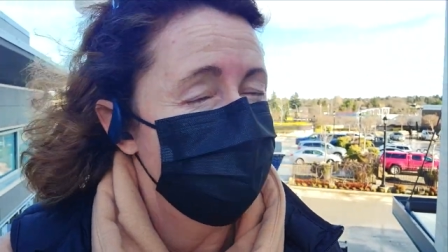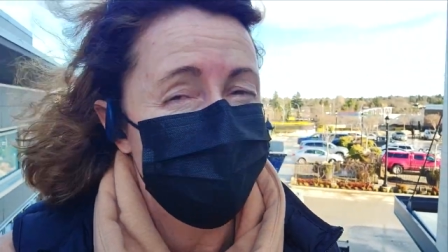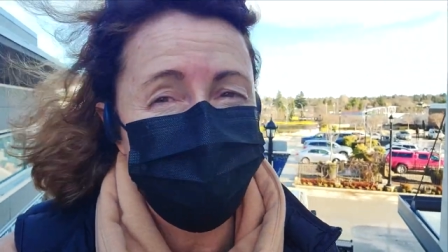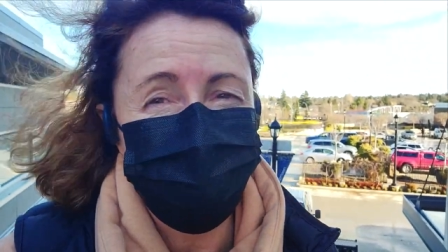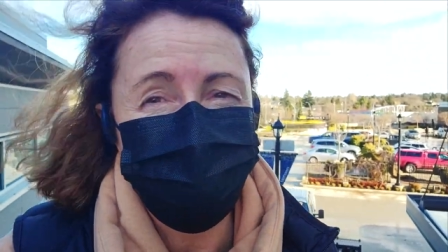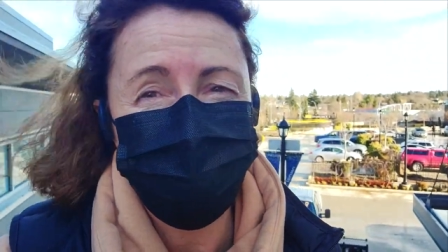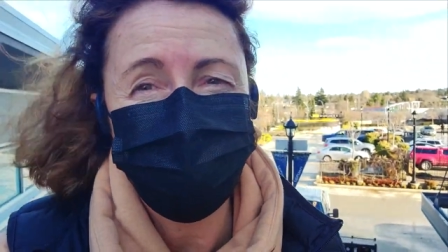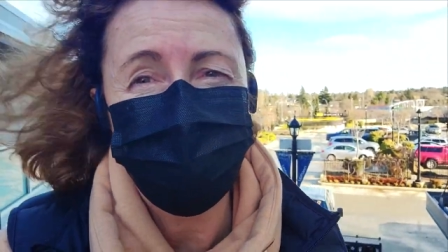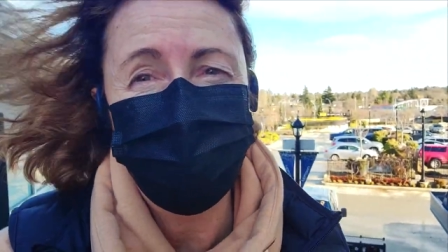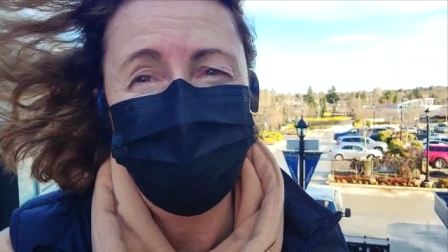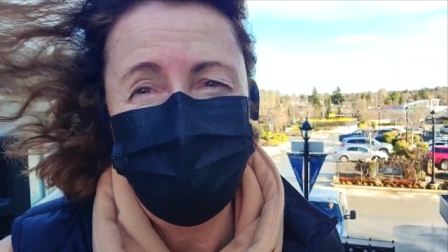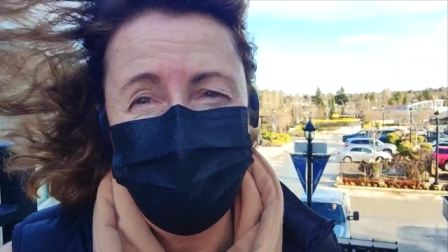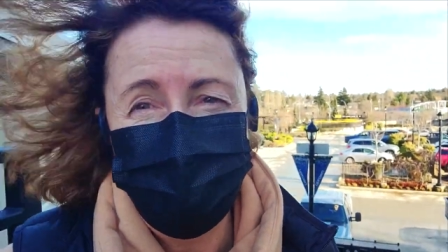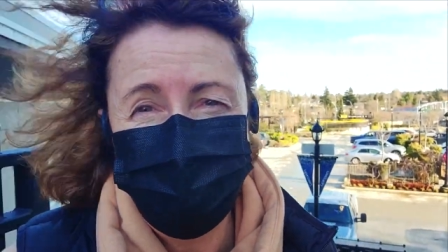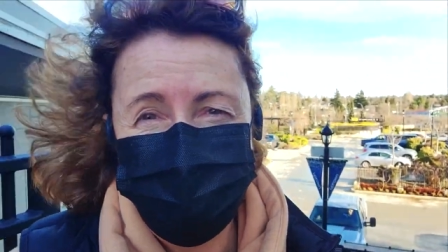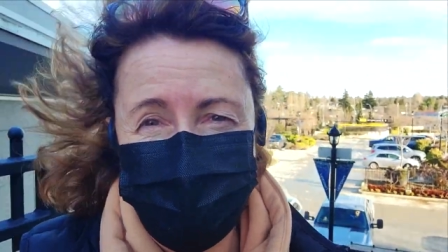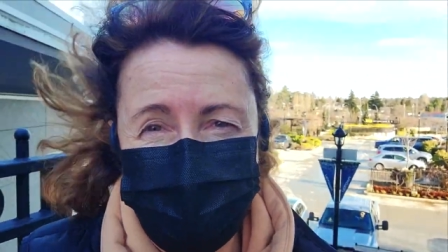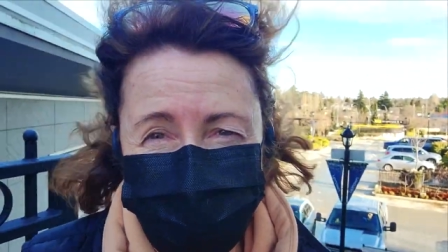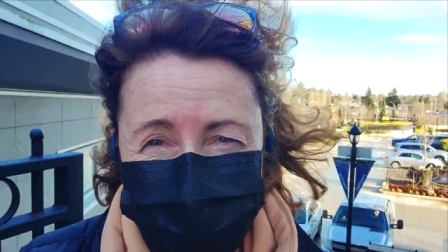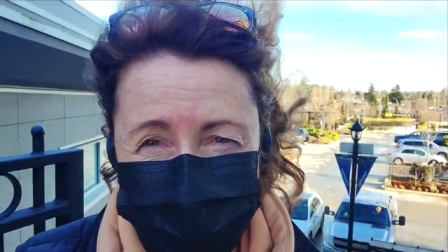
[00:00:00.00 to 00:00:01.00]
what the scoop
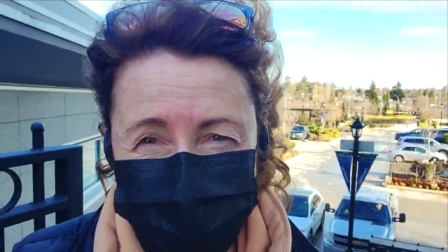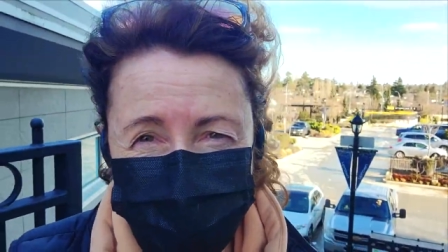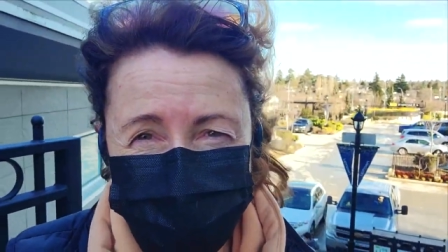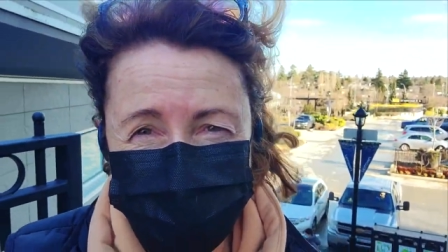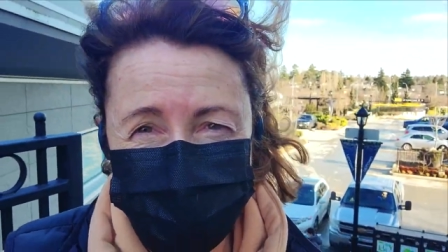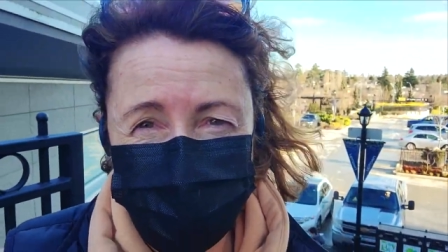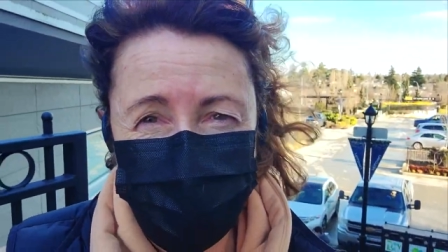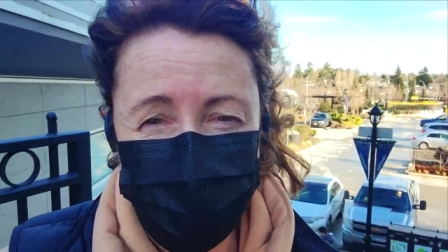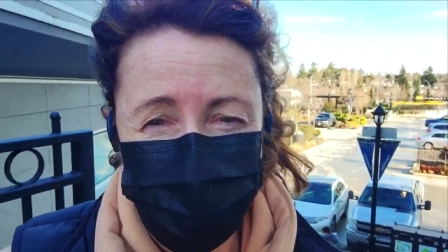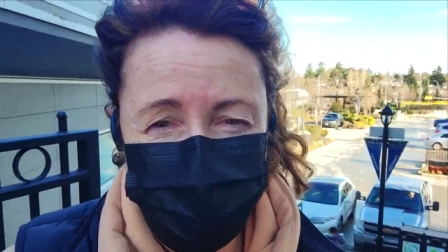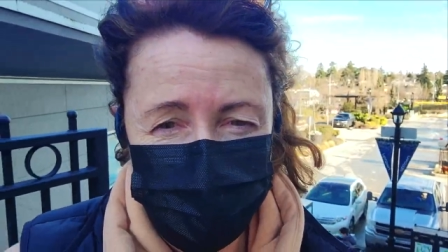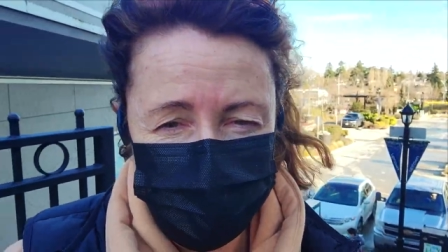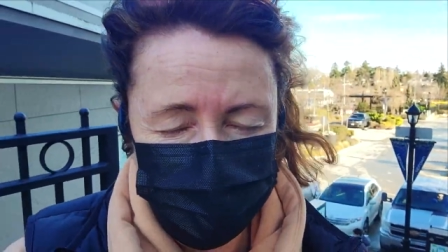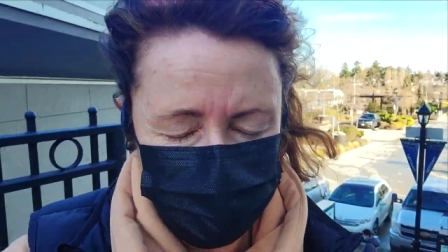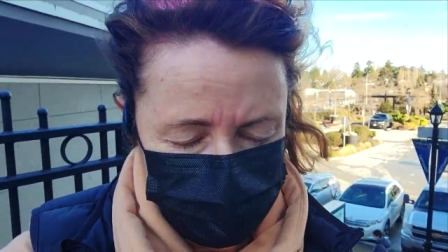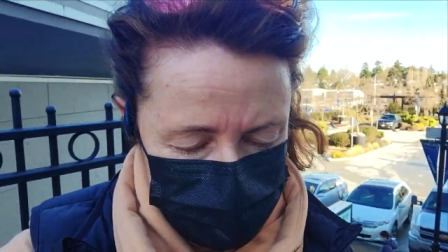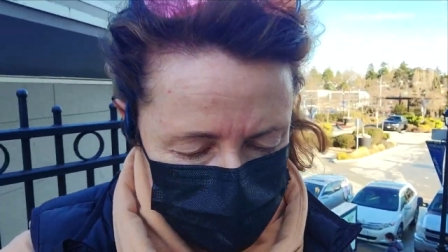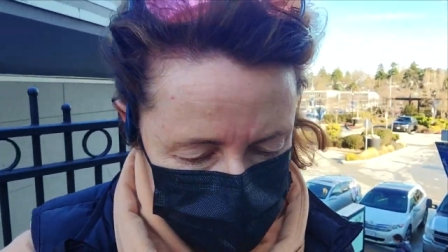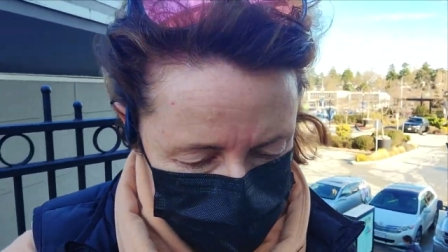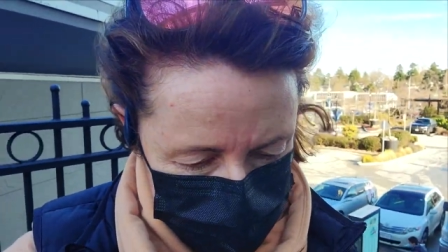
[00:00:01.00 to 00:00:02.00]
is after using all that
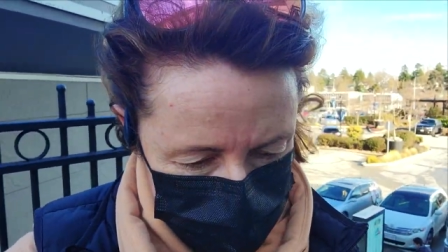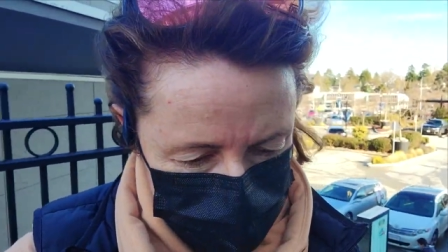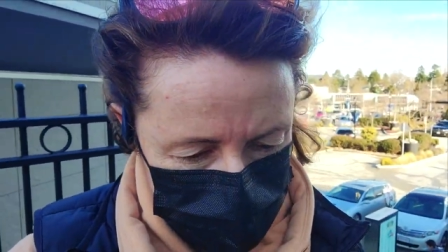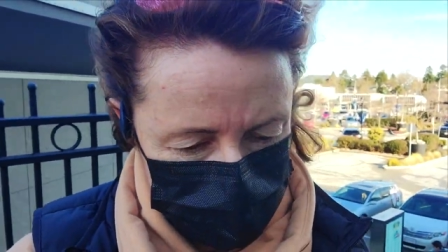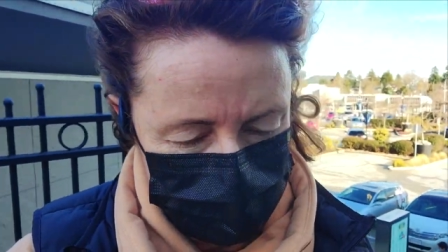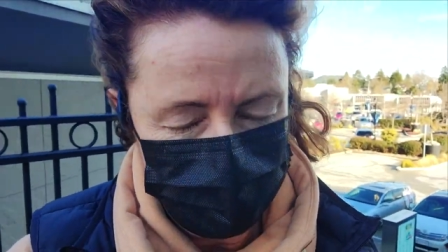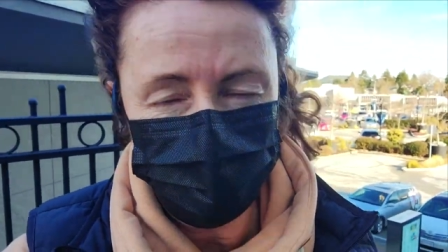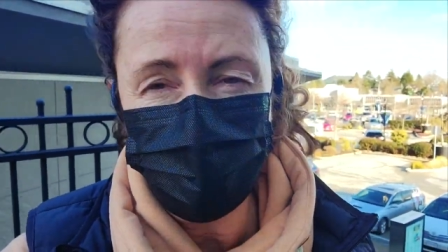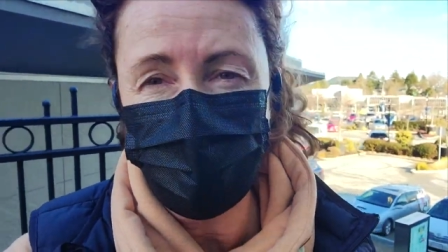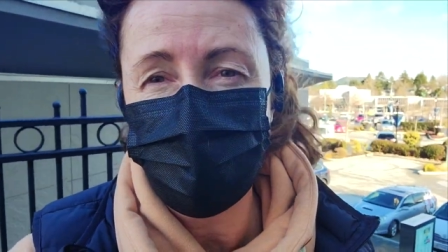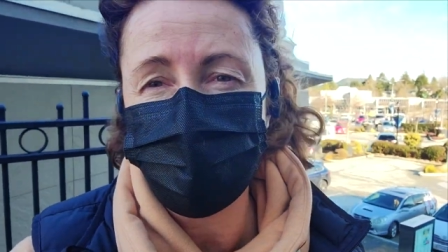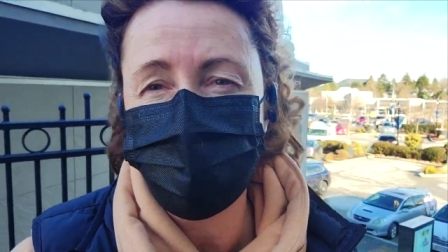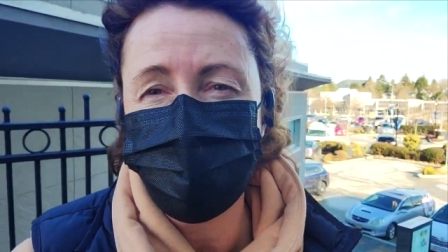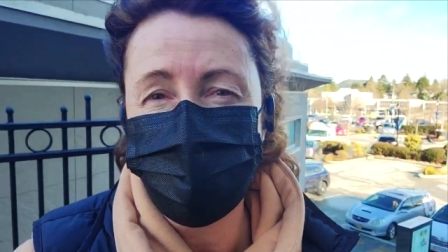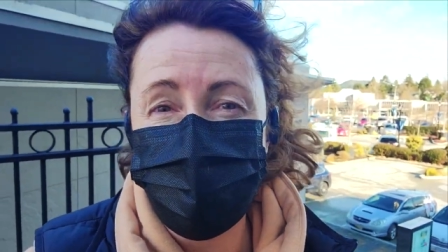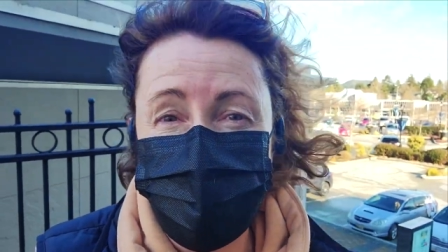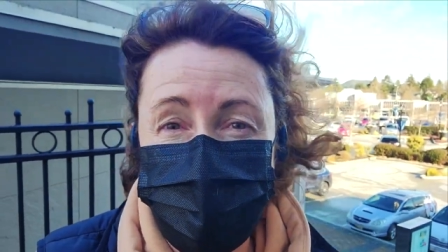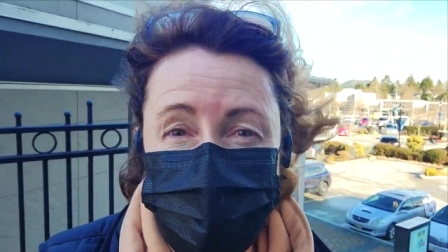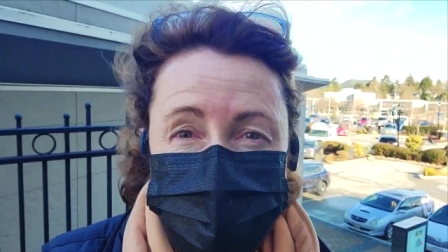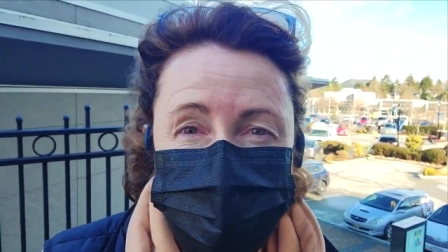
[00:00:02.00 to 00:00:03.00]
cream and what the doctor
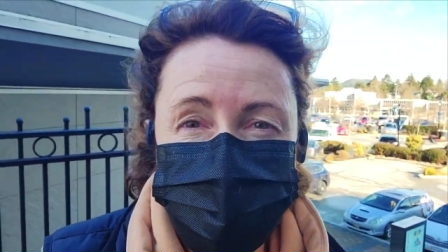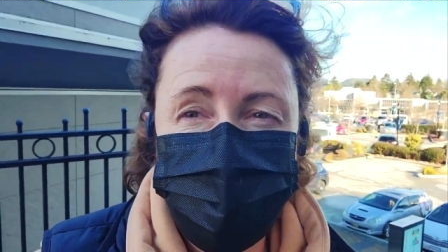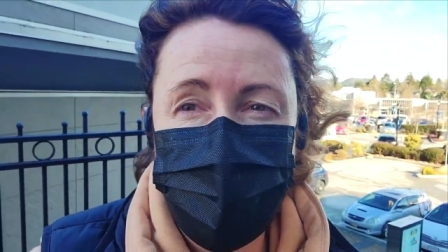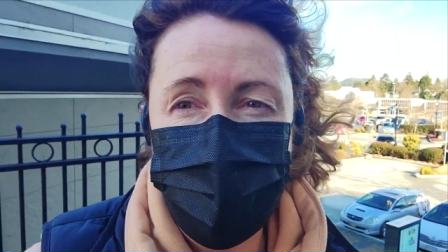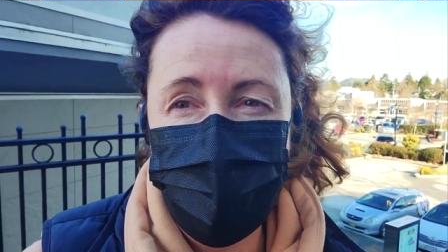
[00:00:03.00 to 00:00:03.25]
thinks